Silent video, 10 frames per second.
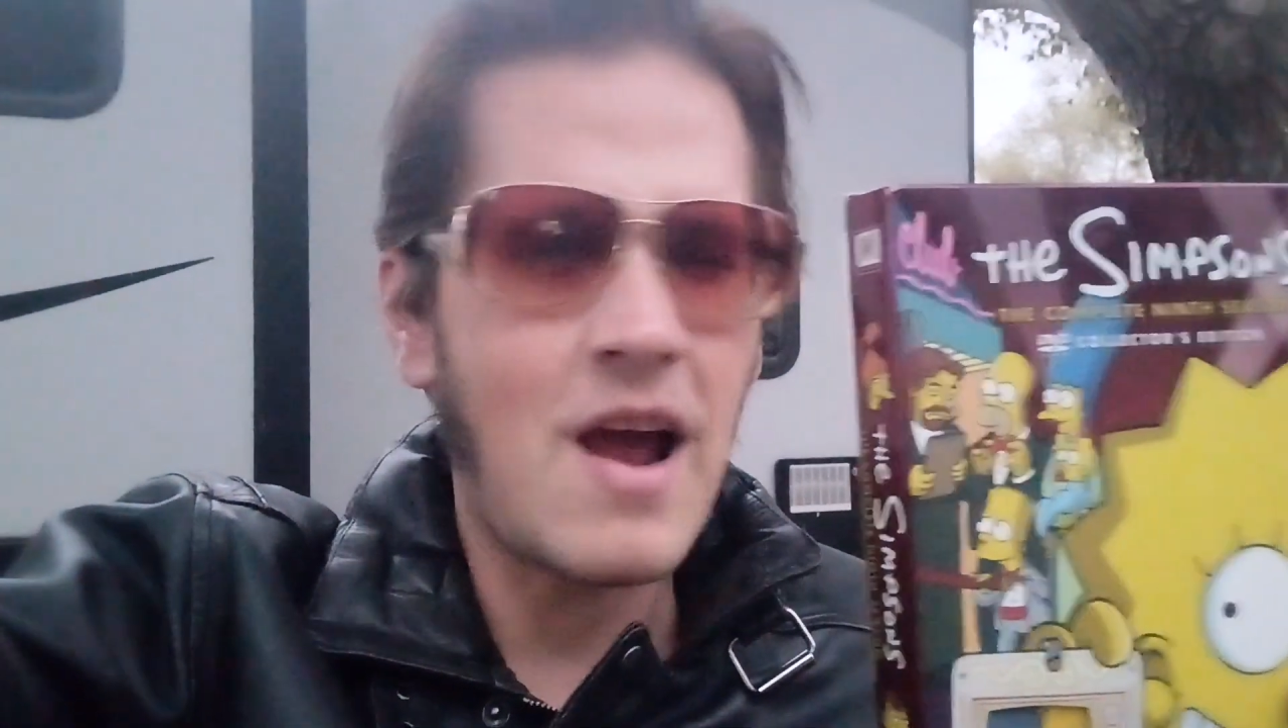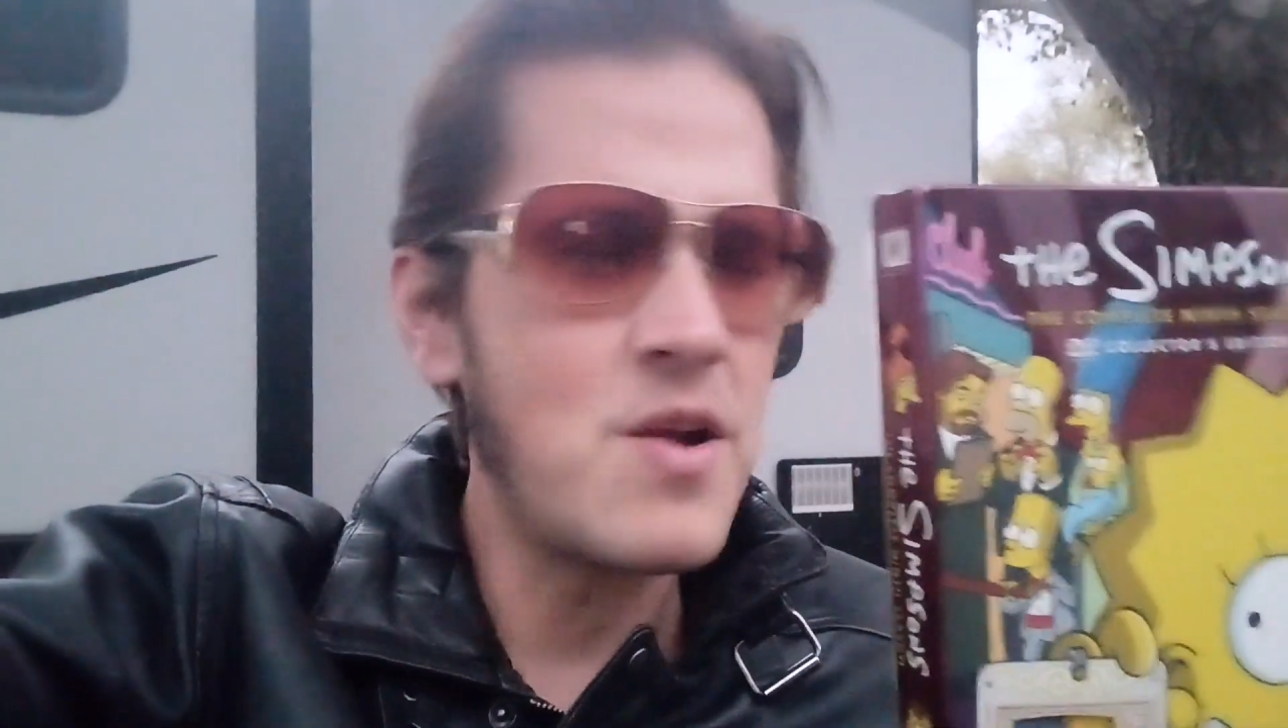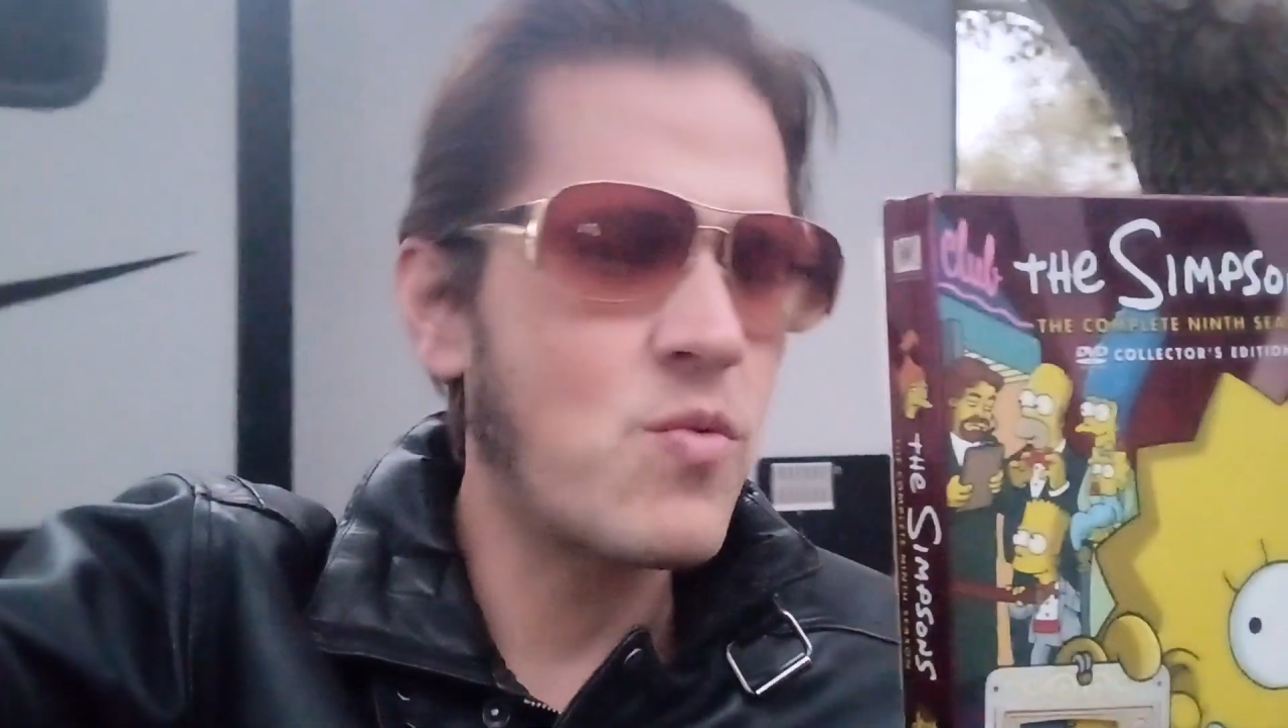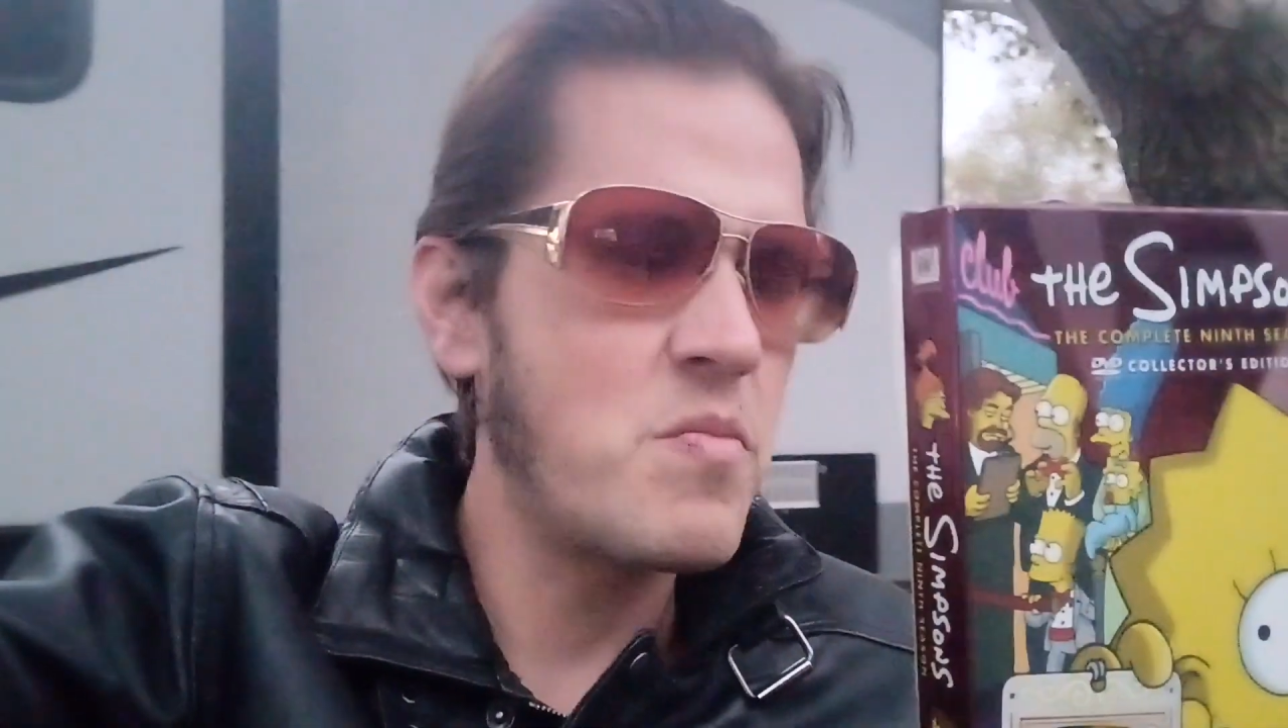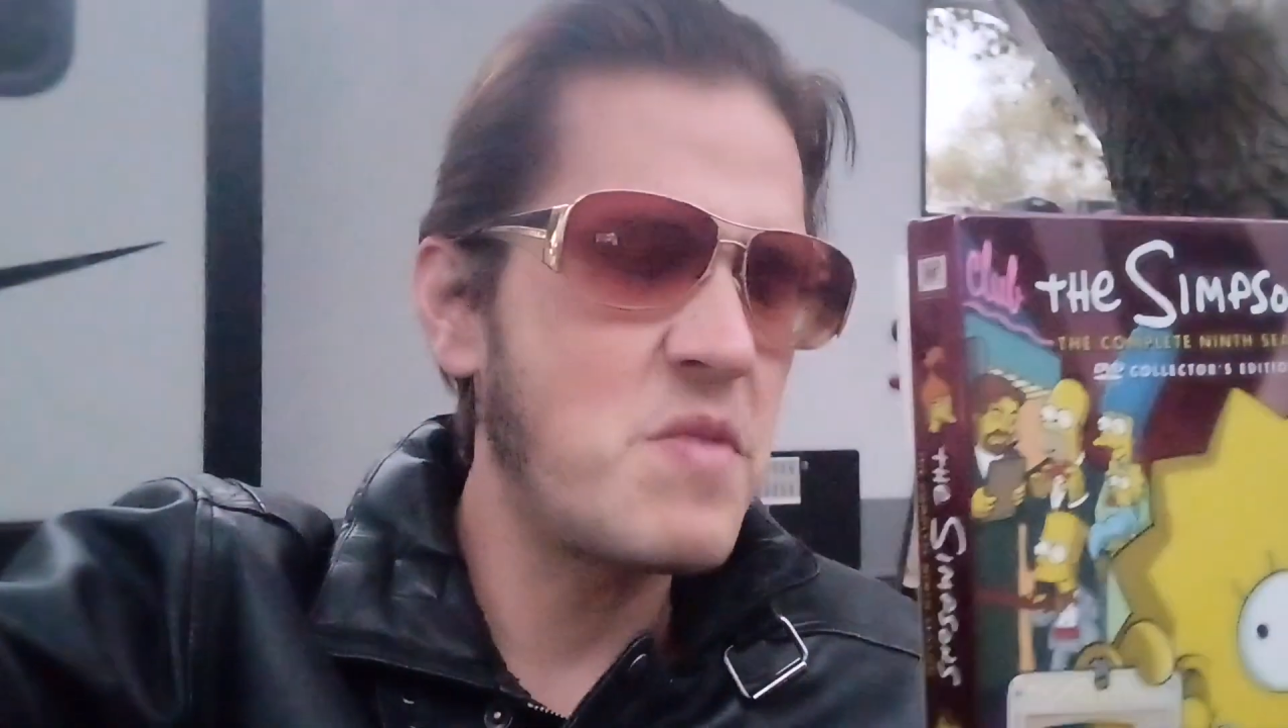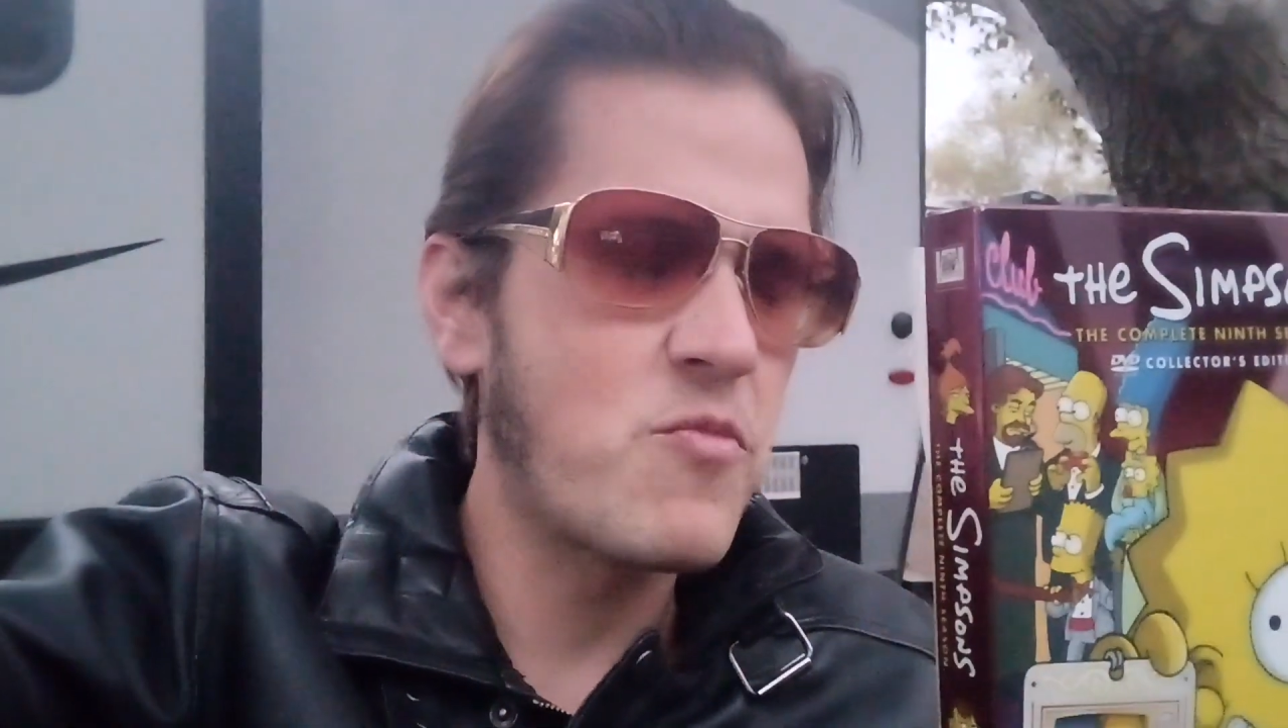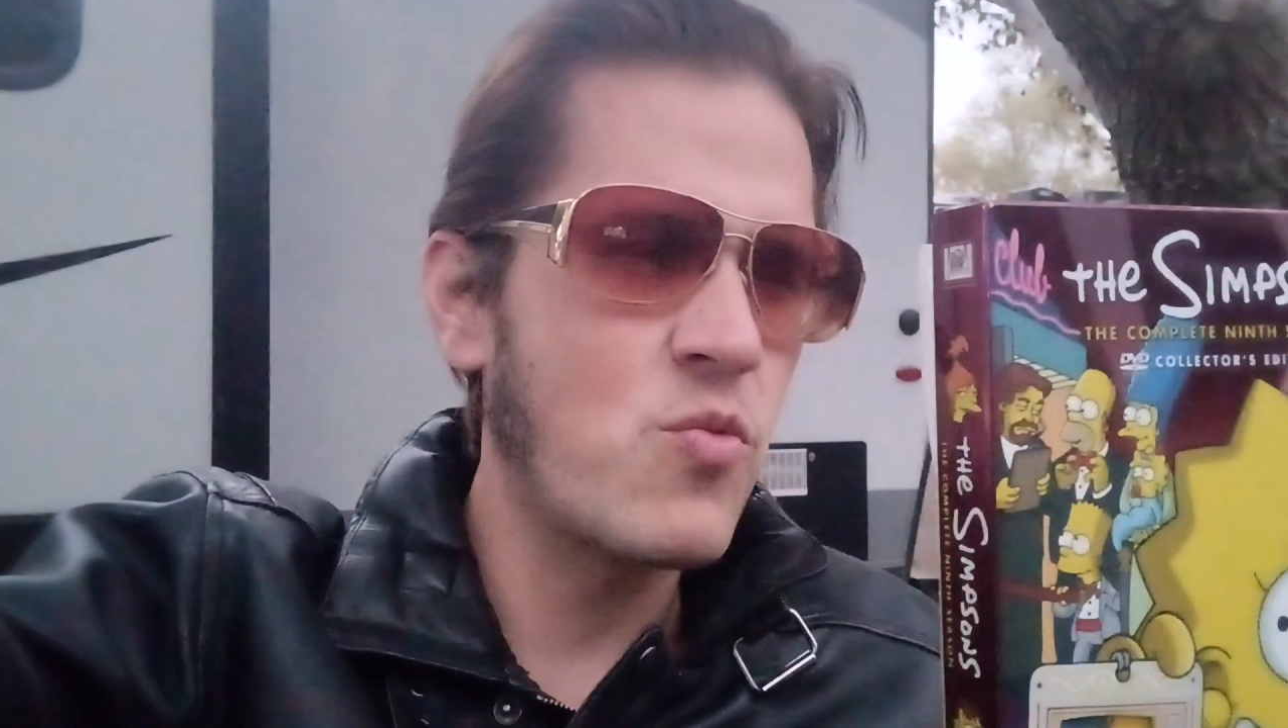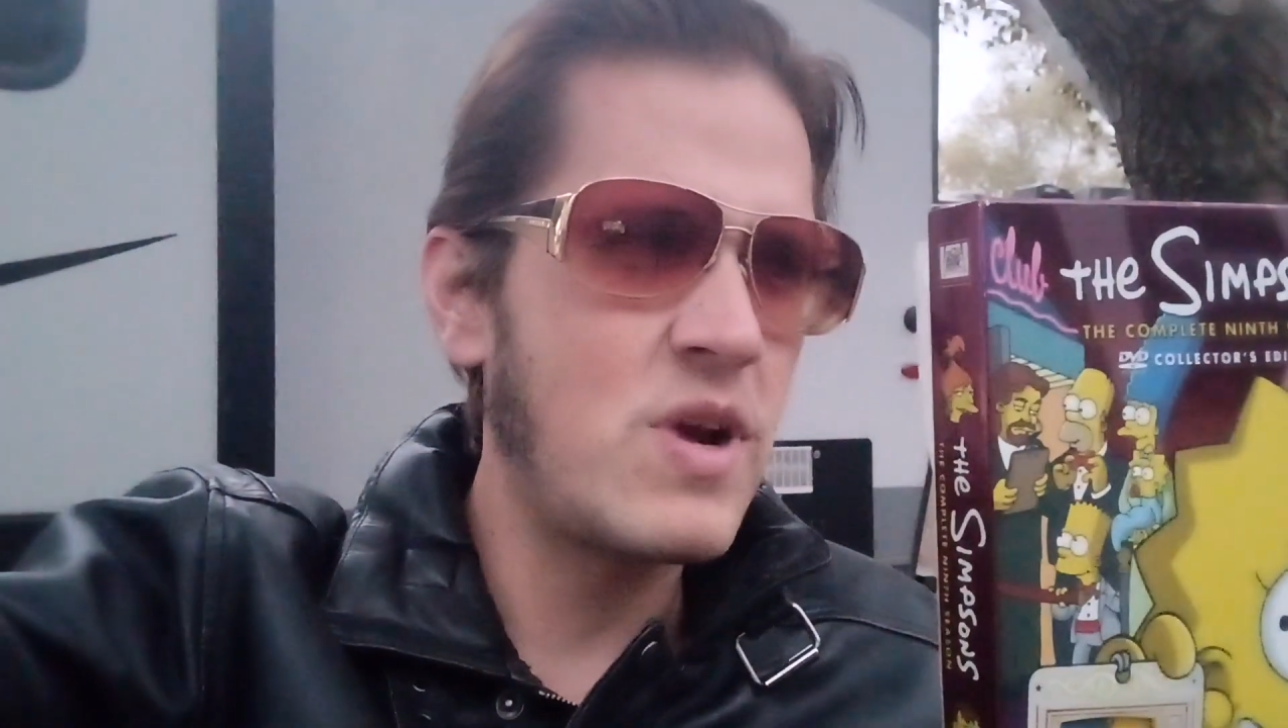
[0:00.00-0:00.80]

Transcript: I don't remember